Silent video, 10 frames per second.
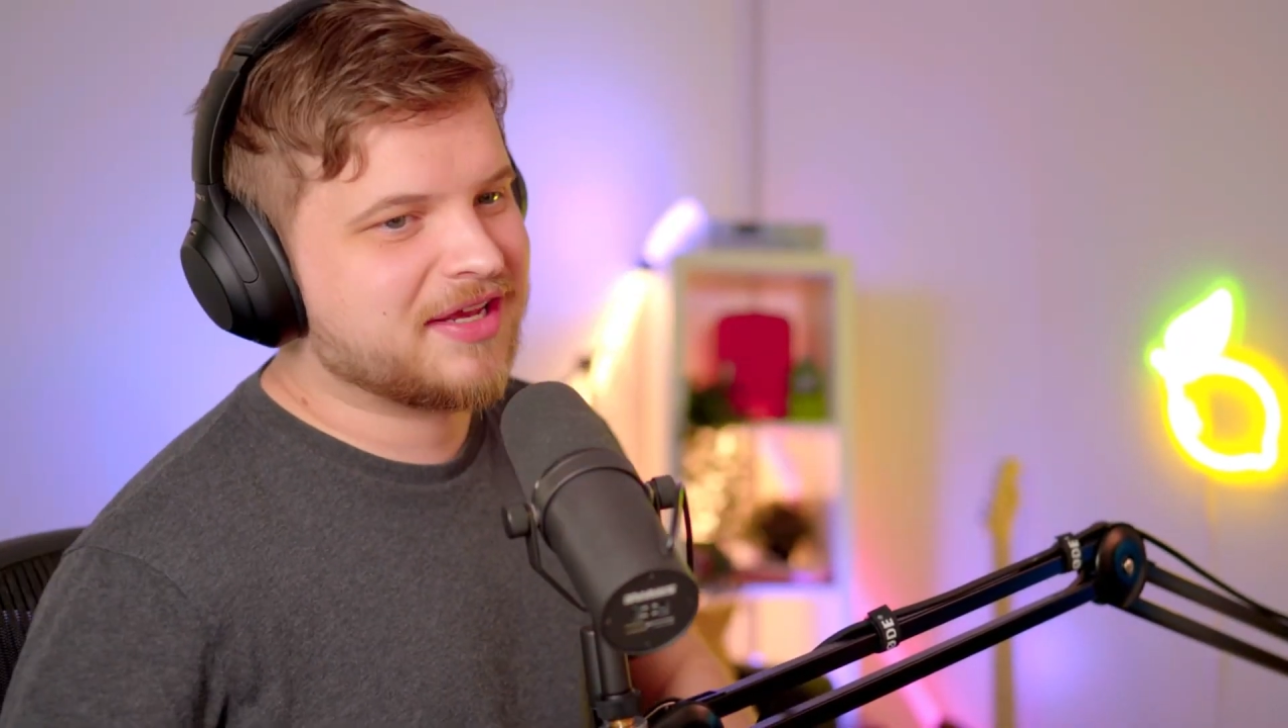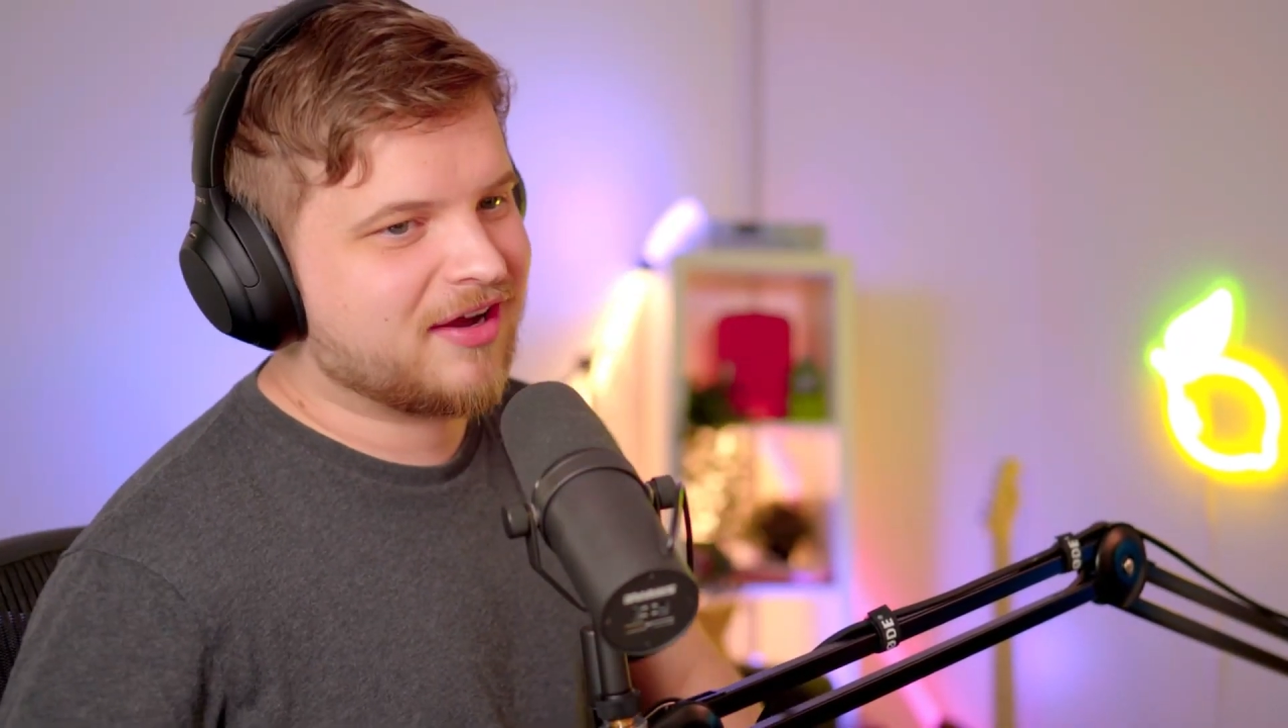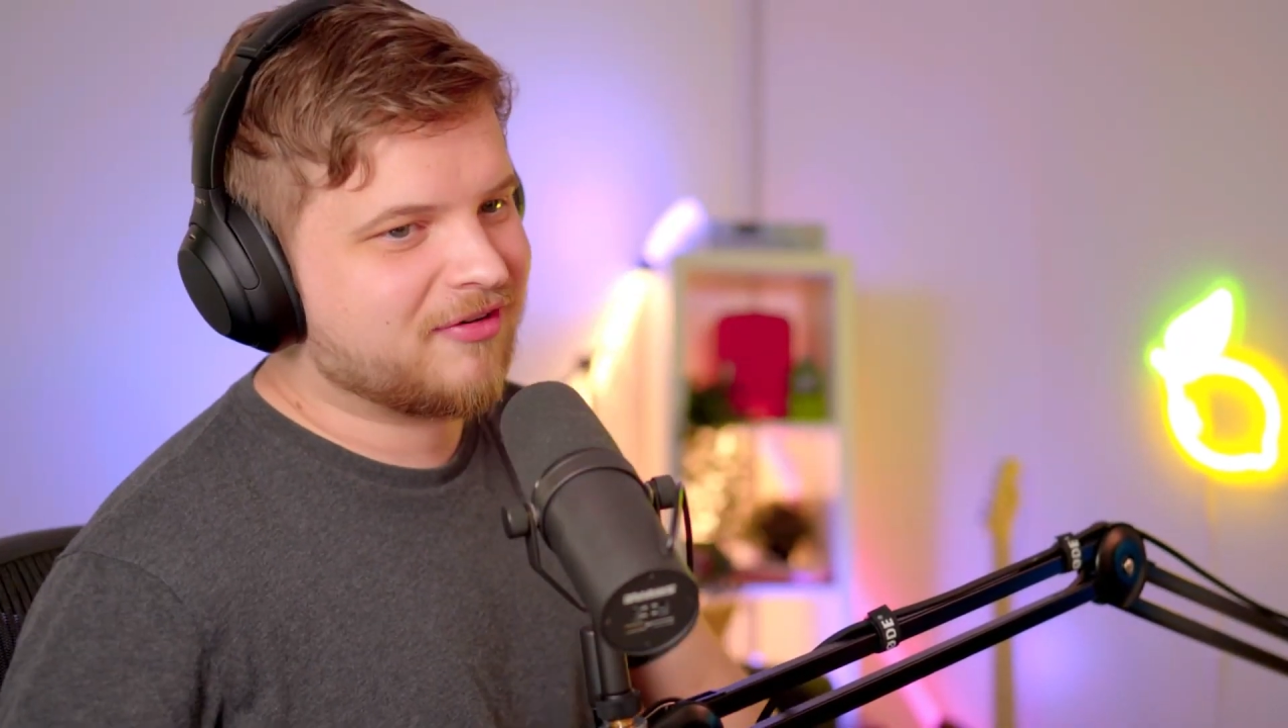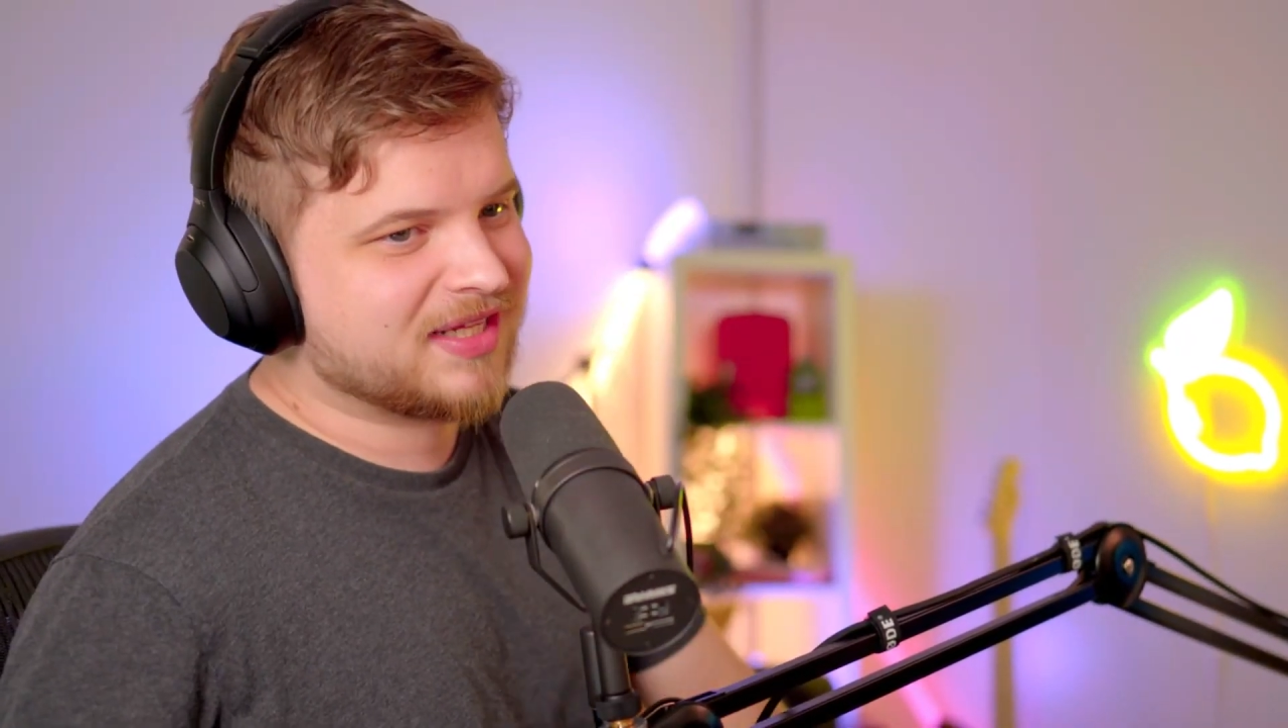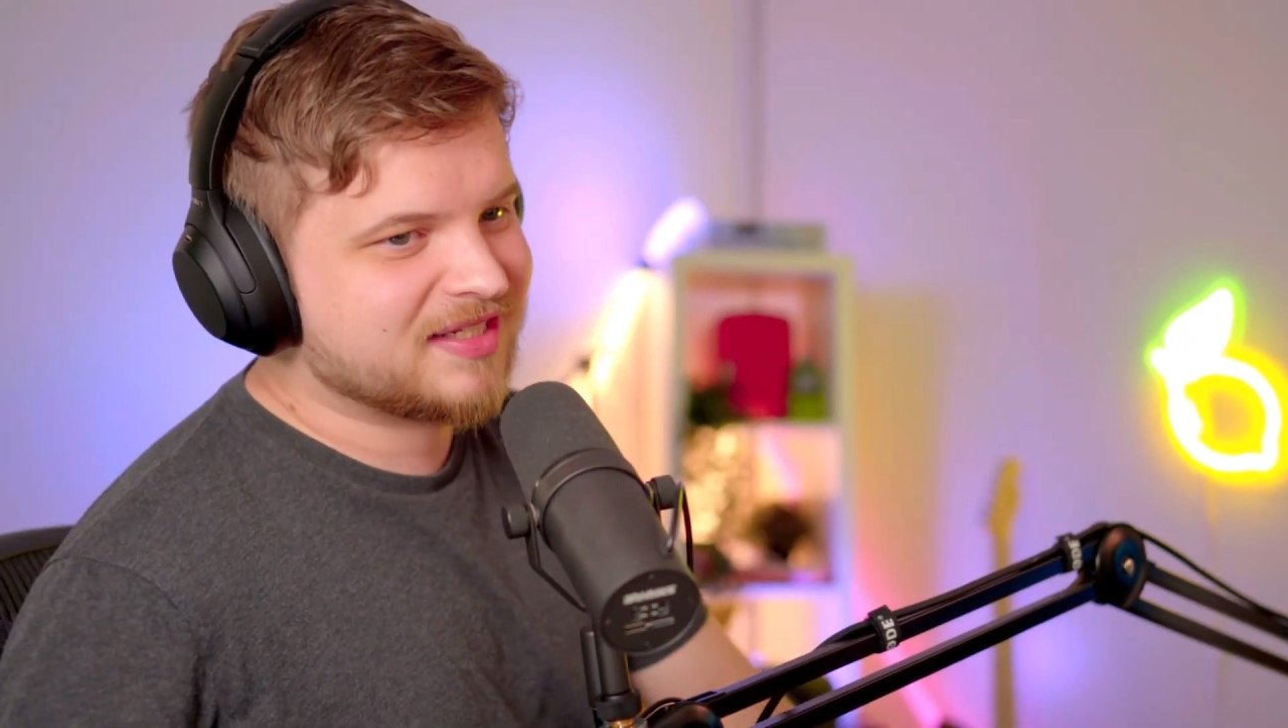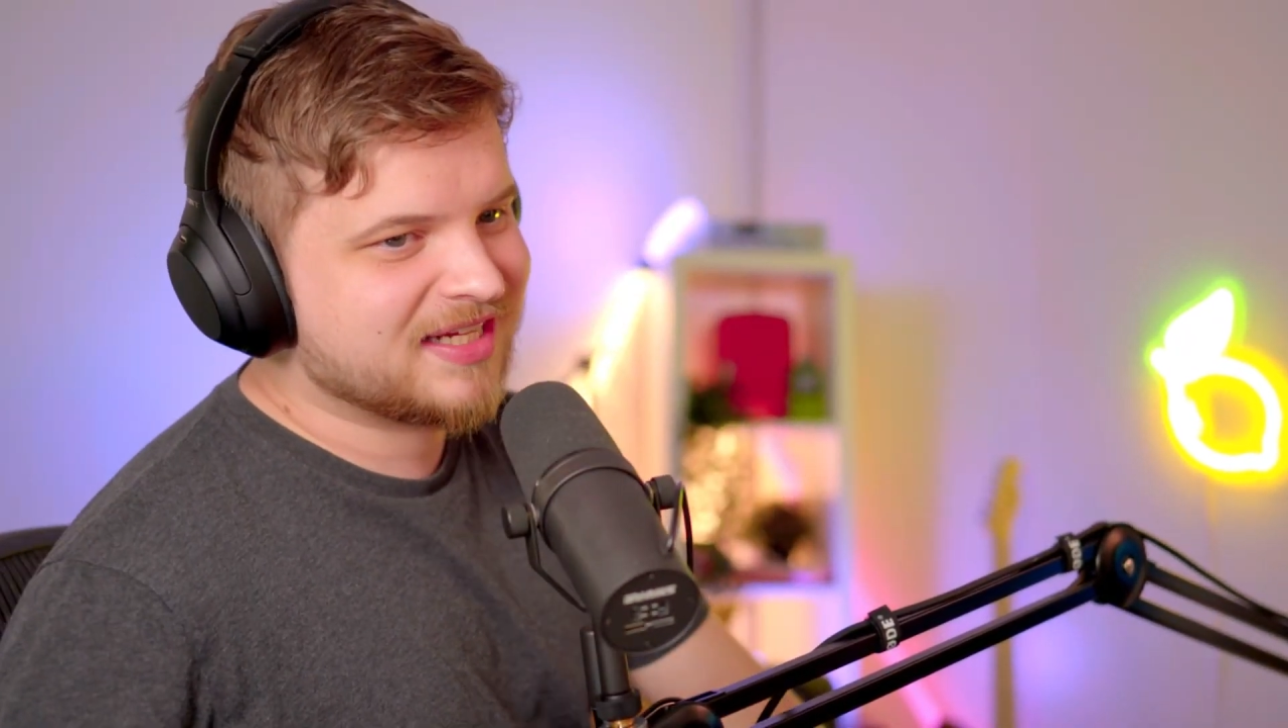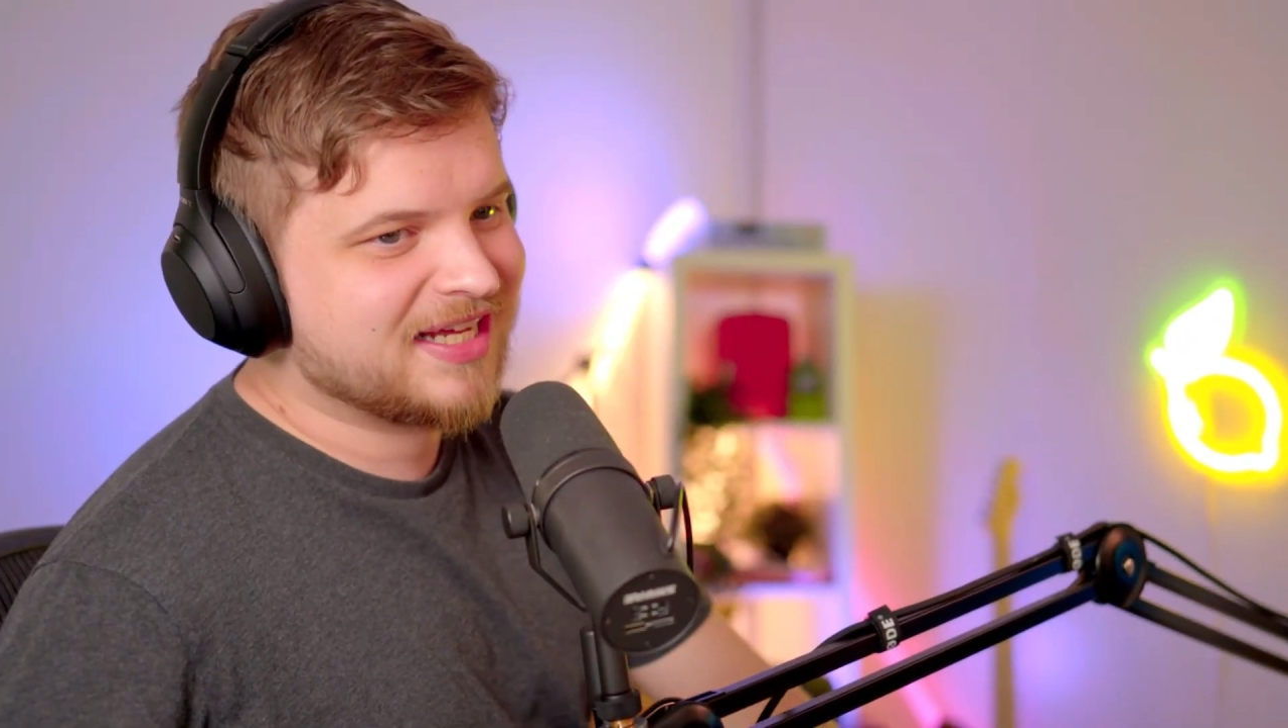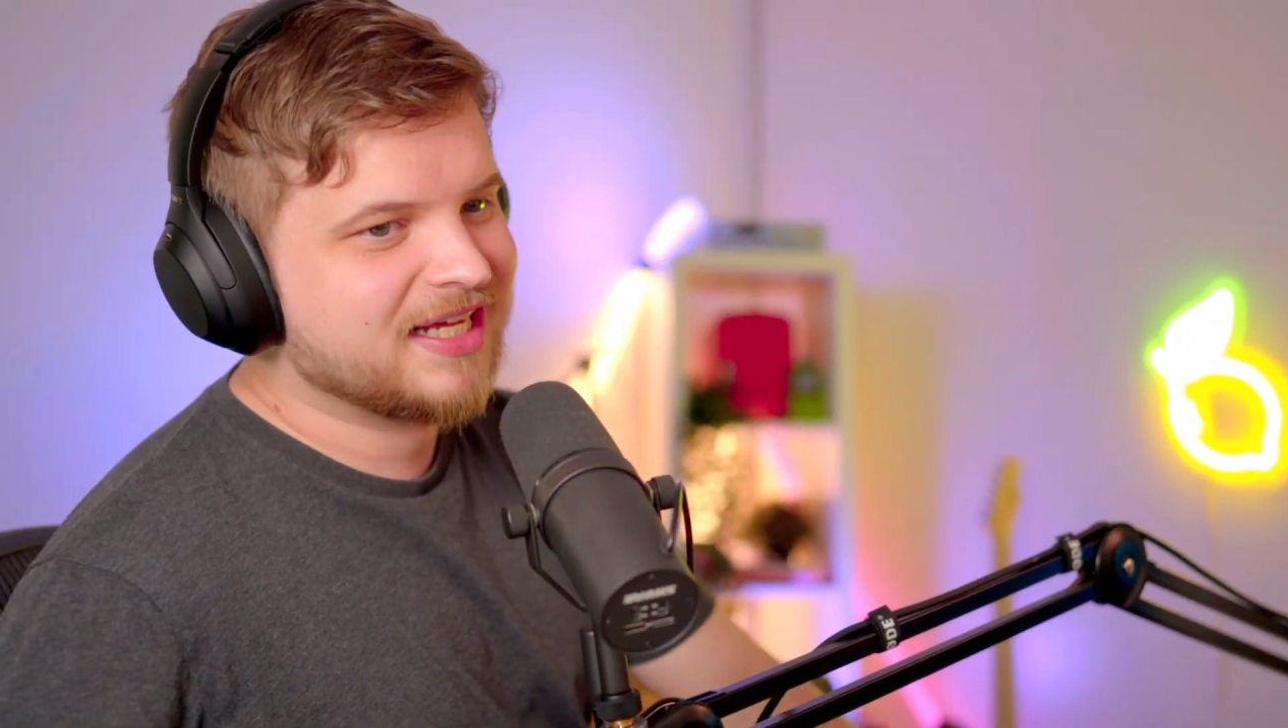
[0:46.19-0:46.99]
going with this.